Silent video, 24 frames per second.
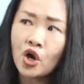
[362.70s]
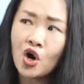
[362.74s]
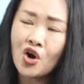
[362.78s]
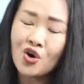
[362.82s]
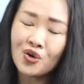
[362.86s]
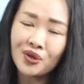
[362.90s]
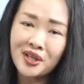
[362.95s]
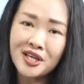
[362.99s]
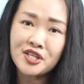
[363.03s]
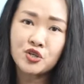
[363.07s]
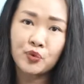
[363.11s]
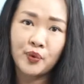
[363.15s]

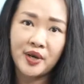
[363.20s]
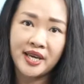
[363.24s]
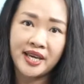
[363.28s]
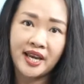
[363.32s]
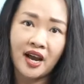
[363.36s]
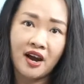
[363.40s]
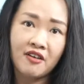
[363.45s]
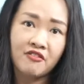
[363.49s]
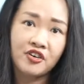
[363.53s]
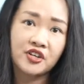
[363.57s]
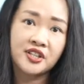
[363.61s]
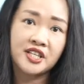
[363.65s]
only do we
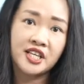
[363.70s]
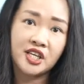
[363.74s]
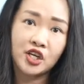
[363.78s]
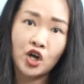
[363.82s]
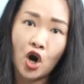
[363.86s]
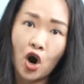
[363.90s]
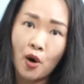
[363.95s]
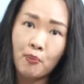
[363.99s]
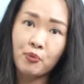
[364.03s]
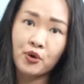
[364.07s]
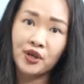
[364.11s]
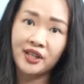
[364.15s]
cover the
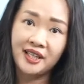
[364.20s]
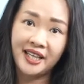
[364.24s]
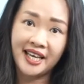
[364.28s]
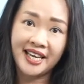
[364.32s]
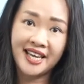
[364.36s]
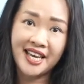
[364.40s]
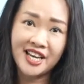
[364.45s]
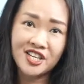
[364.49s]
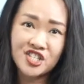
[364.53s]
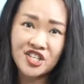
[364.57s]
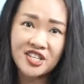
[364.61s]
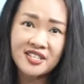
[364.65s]
corporate
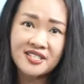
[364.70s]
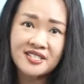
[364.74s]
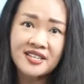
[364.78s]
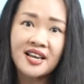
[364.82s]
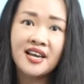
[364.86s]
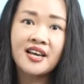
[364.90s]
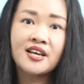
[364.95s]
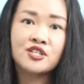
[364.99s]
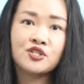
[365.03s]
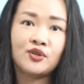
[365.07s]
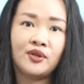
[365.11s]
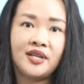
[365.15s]
linkages,
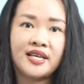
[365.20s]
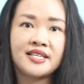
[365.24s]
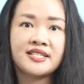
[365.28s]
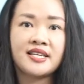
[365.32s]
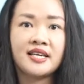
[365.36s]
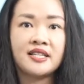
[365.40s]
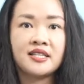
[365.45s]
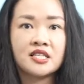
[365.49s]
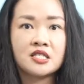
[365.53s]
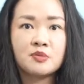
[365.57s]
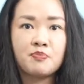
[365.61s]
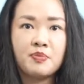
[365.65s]
so let's say
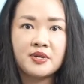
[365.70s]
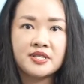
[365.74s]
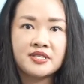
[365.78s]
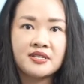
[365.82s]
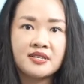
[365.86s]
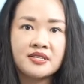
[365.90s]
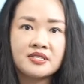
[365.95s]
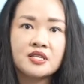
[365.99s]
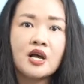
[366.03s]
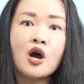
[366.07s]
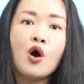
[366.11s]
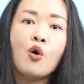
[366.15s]
this
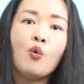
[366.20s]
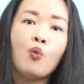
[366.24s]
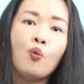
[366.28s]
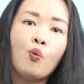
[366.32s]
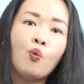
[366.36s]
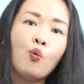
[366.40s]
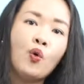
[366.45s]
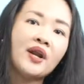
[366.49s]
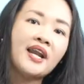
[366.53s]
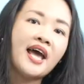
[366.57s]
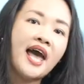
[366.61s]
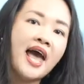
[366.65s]
business,
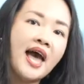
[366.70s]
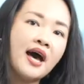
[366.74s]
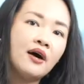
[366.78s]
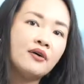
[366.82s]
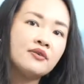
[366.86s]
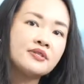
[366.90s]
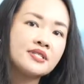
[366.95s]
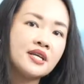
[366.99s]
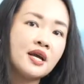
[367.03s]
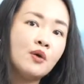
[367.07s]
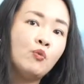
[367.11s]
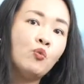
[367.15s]
what else
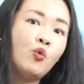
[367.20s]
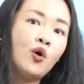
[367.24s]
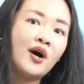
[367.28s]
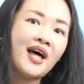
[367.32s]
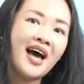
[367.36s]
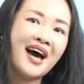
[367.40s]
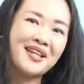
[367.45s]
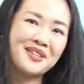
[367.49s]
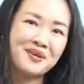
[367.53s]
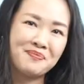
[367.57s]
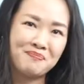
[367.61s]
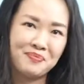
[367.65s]
and what
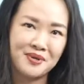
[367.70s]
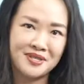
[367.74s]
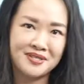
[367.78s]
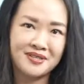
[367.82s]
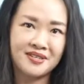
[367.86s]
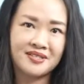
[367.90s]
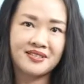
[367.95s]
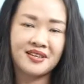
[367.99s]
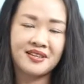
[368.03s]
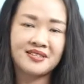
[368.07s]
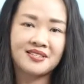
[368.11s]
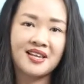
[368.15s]
other
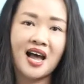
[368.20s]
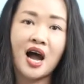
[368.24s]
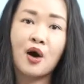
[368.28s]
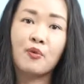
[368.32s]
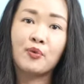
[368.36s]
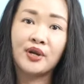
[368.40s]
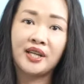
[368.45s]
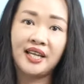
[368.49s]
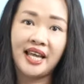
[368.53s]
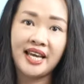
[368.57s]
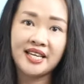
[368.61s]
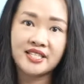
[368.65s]
businesses are
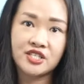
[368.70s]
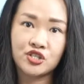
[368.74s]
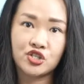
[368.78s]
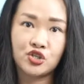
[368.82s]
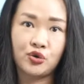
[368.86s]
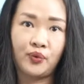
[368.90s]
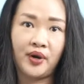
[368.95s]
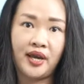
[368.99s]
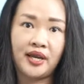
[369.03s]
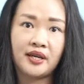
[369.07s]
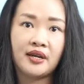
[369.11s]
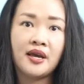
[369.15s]
related to
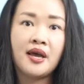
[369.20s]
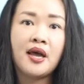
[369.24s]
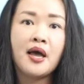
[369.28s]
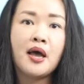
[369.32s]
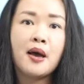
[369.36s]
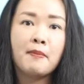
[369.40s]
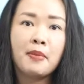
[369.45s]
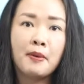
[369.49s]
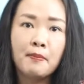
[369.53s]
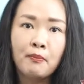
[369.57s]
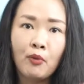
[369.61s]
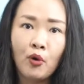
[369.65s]
it,
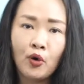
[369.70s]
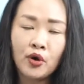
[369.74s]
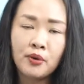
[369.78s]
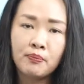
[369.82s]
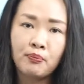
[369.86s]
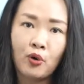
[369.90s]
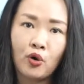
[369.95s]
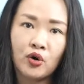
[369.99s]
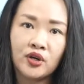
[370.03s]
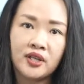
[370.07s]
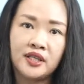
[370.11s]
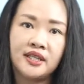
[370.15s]
but more
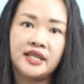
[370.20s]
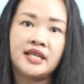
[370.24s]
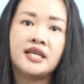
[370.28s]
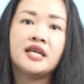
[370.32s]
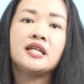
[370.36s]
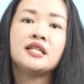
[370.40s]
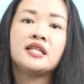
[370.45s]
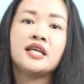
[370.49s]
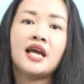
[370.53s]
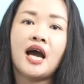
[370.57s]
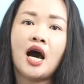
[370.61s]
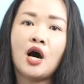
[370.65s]
importantly,
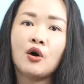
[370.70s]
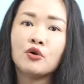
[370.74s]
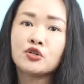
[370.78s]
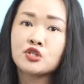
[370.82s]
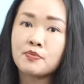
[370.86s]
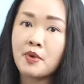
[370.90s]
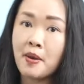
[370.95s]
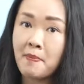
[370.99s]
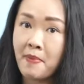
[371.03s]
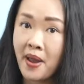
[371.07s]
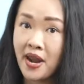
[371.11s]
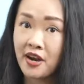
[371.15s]
the
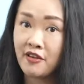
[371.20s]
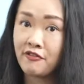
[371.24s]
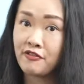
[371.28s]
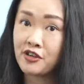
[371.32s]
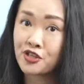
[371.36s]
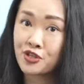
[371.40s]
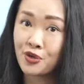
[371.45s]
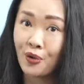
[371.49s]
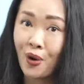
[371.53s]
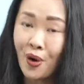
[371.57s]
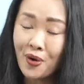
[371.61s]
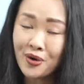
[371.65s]
ultimate
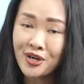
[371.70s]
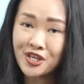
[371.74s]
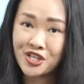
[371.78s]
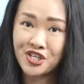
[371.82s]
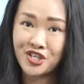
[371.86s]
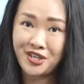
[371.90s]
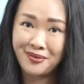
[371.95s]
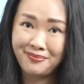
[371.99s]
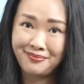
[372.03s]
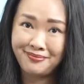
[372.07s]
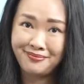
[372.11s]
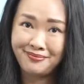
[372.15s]
beneficial ownership.